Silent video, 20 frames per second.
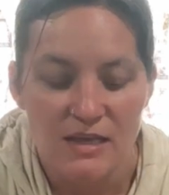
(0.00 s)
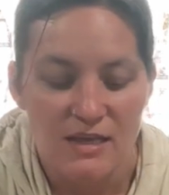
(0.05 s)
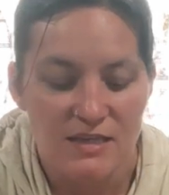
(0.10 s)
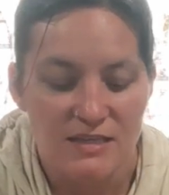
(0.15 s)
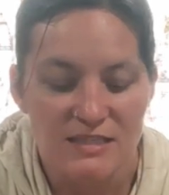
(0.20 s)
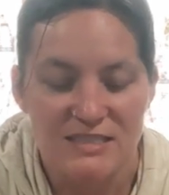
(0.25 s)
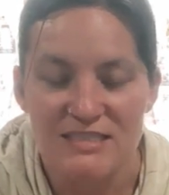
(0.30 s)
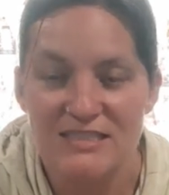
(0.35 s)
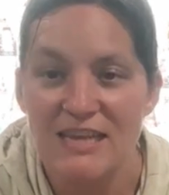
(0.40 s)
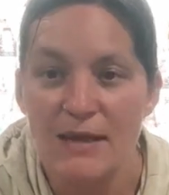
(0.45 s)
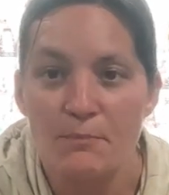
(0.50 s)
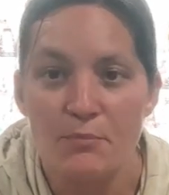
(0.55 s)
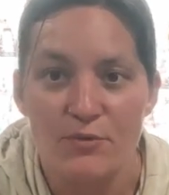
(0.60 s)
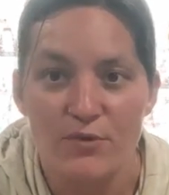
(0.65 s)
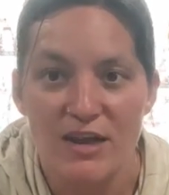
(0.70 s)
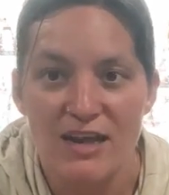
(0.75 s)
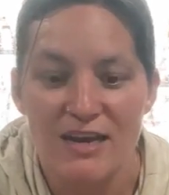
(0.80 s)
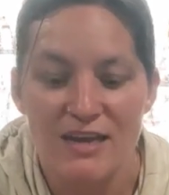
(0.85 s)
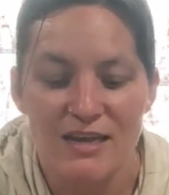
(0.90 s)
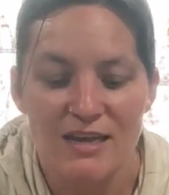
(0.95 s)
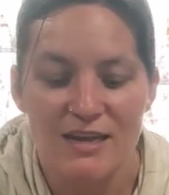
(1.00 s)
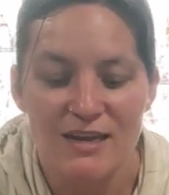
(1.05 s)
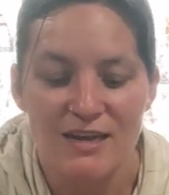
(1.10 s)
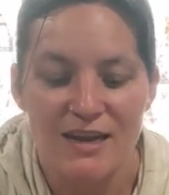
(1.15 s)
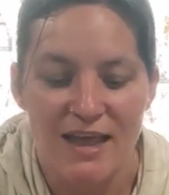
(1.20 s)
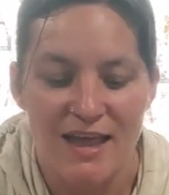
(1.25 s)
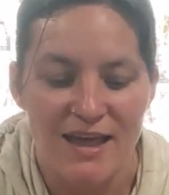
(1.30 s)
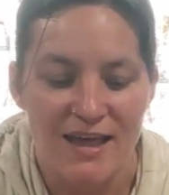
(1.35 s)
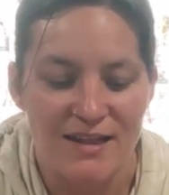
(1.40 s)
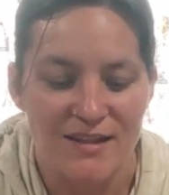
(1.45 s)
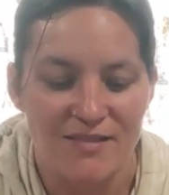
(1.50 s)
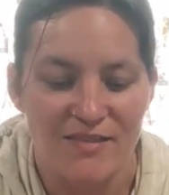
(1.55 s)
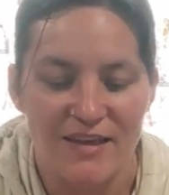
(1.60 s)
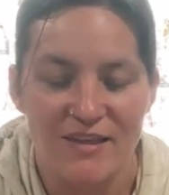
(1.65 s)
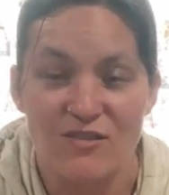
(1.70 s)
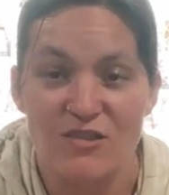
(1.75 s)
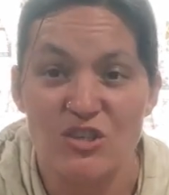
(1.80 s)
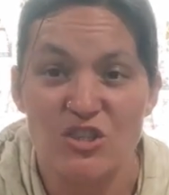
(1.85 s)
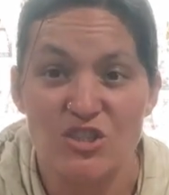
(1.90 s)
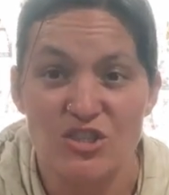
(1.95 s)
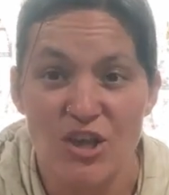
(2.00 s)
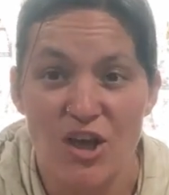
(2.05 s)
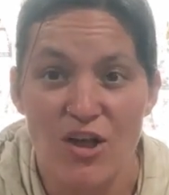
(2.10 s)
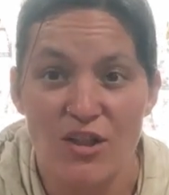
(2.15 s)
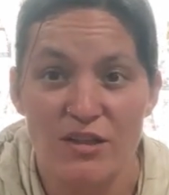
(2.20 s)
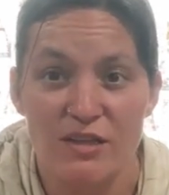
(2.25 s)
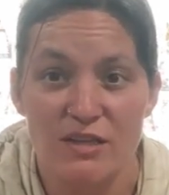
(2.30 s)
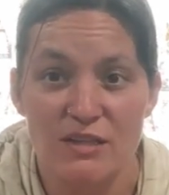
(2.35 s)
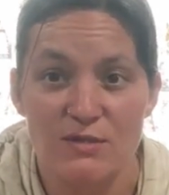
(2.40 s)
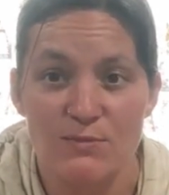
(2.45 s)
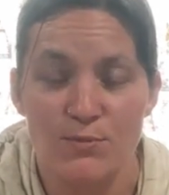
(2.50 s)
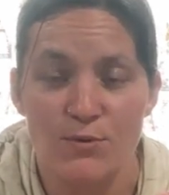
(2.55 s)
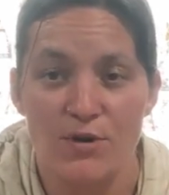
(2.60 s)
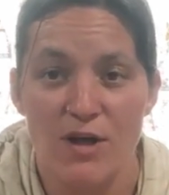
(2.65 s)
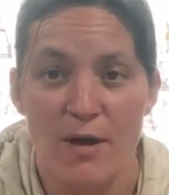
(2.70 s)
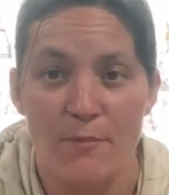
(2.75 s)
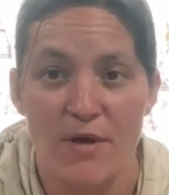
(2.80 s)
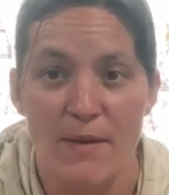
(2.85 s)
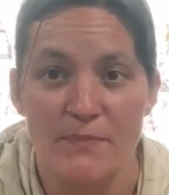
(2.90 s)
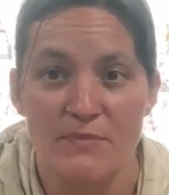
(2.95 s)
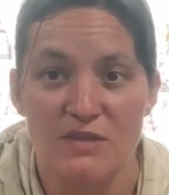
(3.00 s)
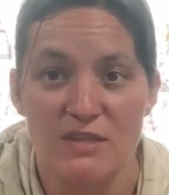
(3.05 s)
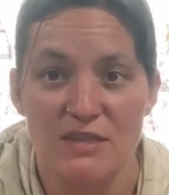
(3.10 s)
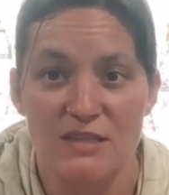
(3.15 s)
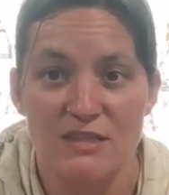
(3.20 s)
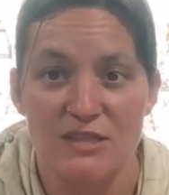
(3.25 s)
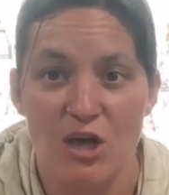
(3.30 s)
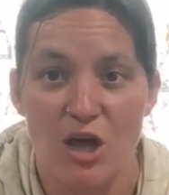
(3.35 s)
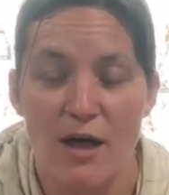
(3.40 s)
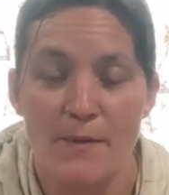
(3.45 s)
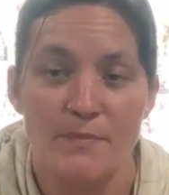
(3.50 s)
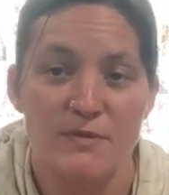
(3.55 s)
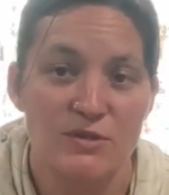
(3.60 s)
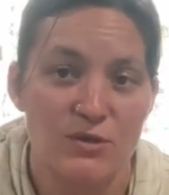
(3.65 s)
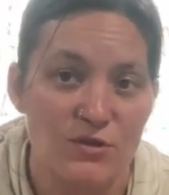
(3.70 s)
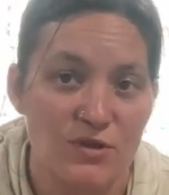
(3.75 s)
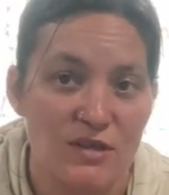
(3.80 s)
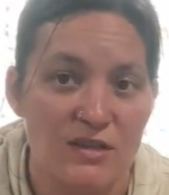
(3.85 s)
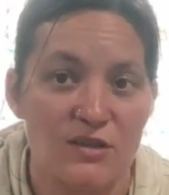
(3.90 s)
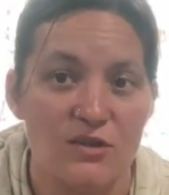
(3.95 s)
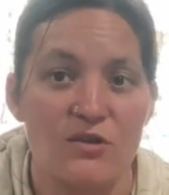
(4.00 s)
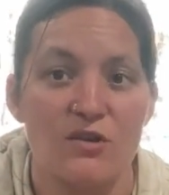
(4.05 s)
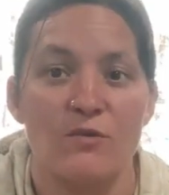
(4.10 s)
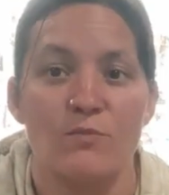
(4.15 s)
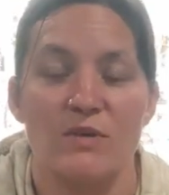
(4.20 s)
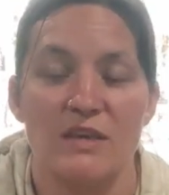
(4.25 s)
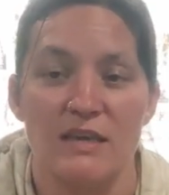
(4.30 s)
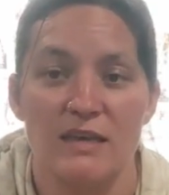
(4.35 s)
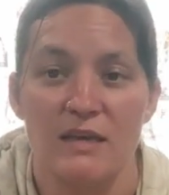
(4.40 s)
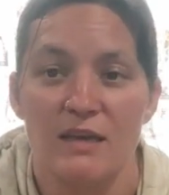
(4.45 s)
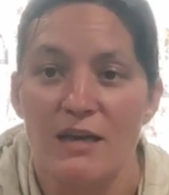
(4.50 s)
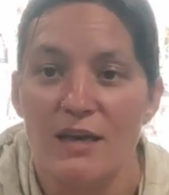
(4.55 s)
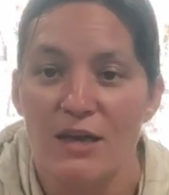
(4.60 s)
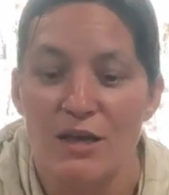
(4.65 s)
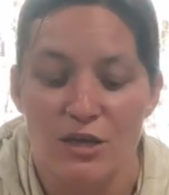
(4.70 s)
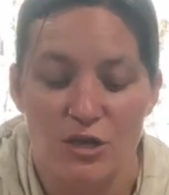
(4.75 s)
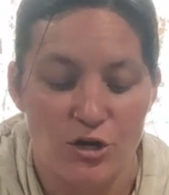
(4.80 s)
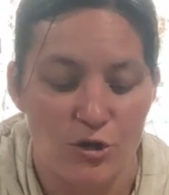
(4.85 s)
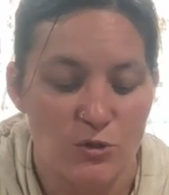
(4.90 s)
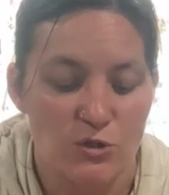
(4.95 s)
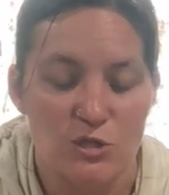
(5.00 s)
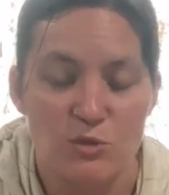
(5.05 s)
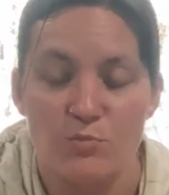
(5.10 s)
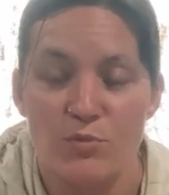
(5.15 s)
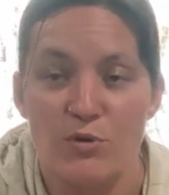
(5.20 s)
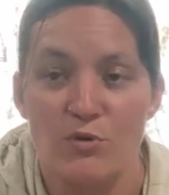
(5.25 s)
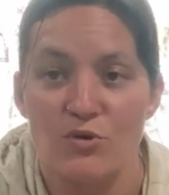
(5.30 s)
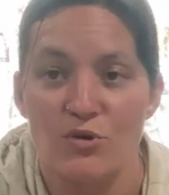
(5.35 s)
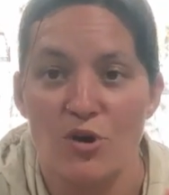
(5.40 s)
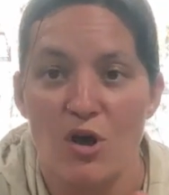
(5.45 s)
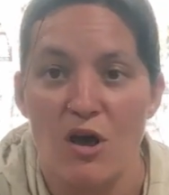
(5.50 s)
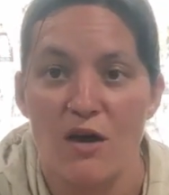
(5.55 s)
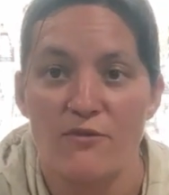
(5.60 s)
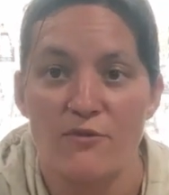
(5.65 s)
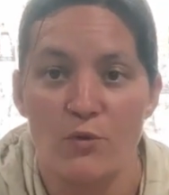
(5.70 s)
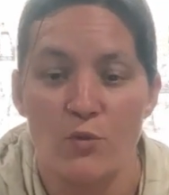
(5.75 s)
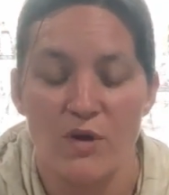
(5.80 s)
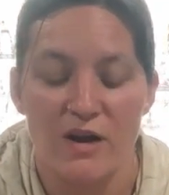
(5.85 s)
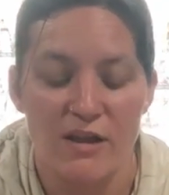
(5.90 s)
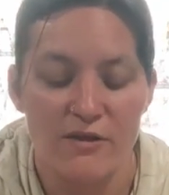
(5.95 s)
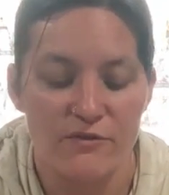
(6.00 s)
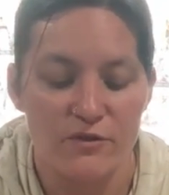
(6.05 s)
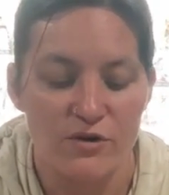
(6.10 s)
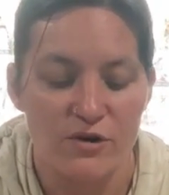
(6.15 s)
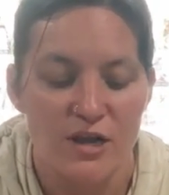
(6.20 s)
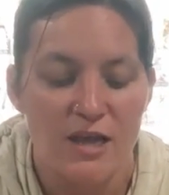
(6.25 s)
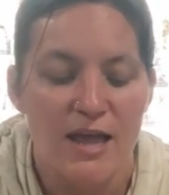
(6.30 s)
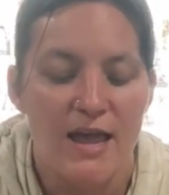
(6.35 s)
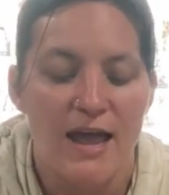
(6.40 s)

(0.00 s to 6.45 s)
separated and like the solids will come up to the top so that it could be, you know, spooned off or whatever.